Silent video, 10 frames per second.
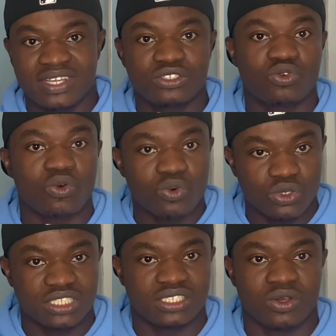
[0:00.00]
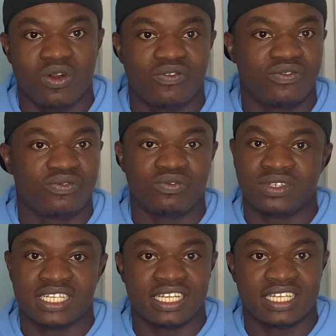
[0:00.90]
corrosion of
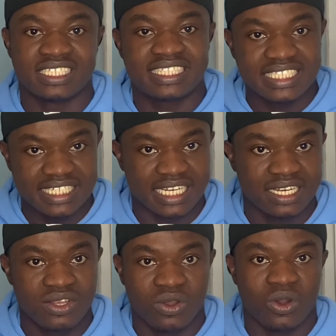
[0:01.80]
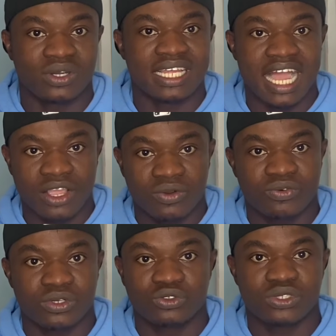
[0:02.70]
the steel or the iron
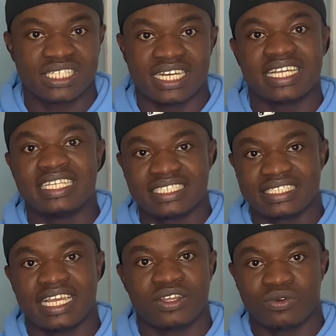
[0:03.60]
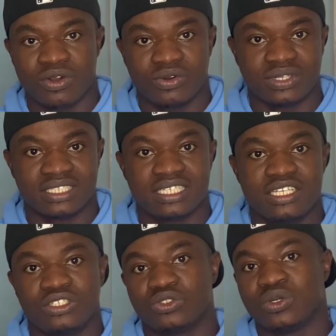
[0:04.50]
rods which are inside the concrete.
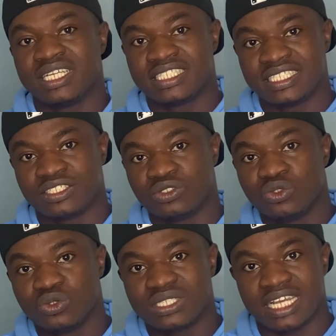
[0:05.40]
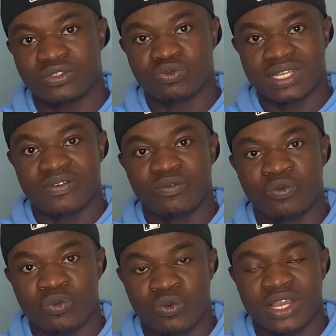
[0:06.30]
So it is used
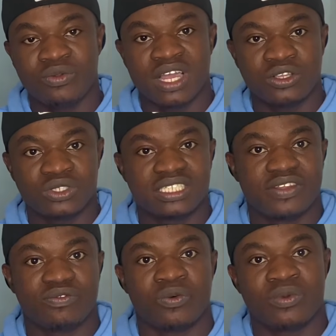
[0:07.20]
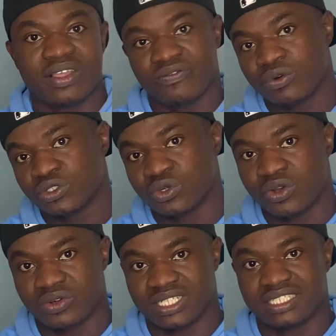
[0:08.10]
when we are using it for reinforced
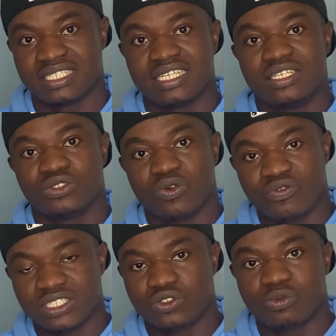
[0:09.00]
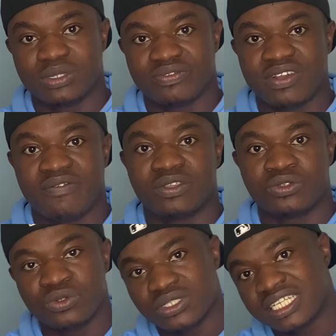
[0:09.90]
concrete. So 42.5 is
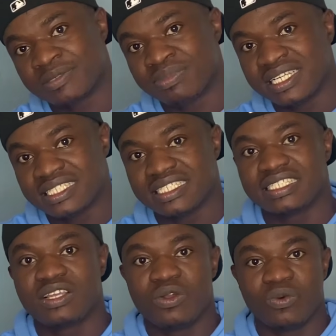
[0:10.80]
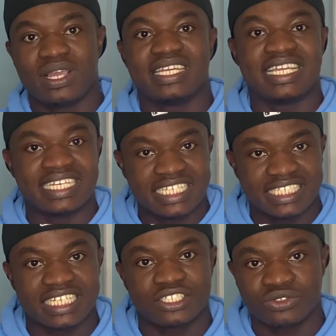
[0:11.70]
used as places where the
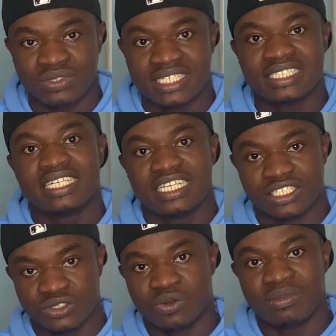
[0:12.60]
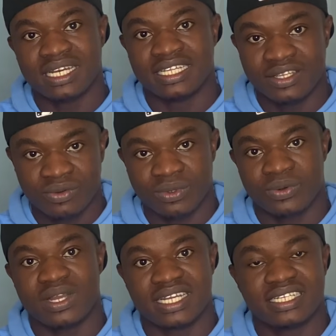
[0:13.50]
initial strength is normally
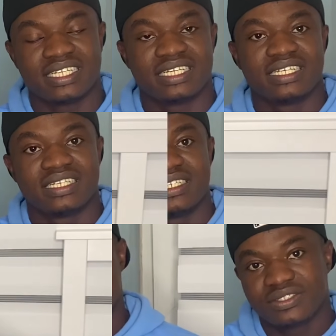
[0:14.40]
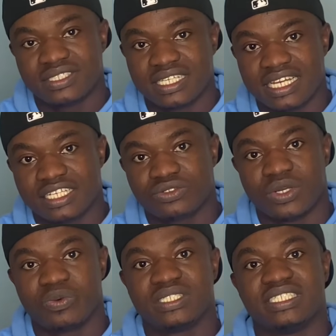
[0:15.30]
required. Now we get to the last one,
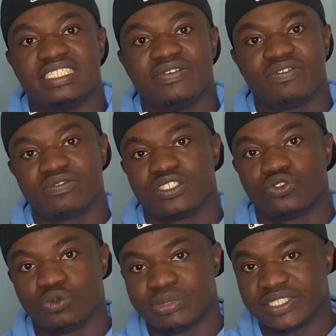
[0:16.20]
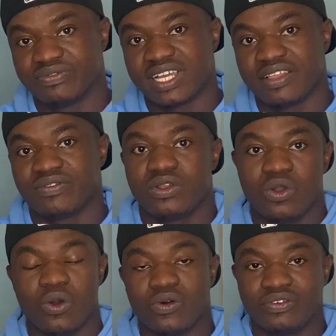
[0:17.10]
which is the 52.5
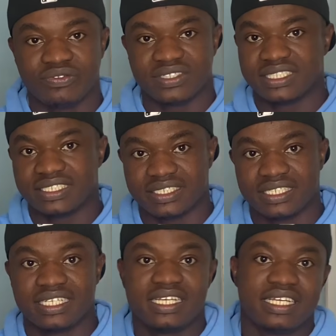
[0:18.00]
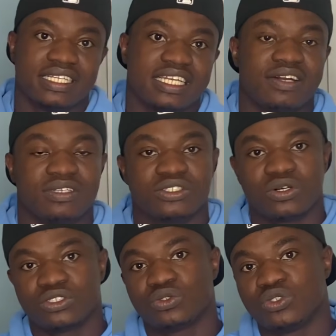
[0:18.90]
or 53. Now it's
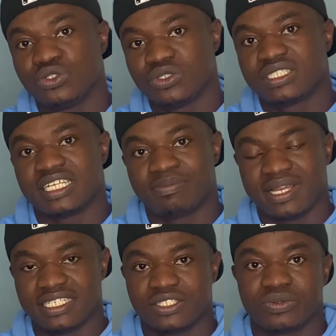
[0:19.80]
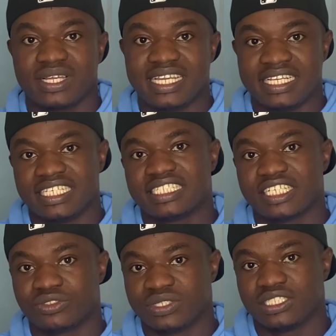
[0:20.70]
also used at places where the initial
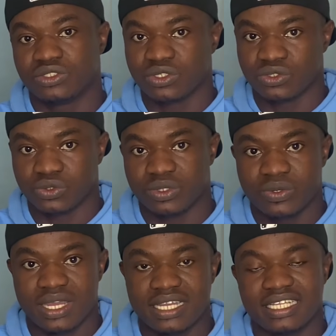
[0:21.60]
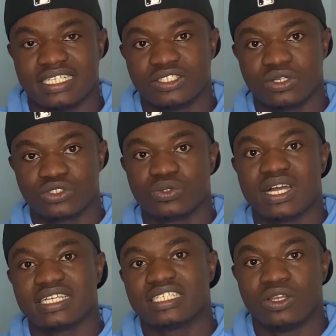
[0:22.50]
strength is also required. It also
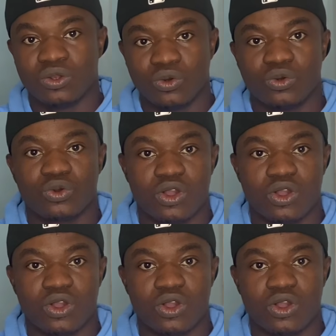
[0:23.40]
has a low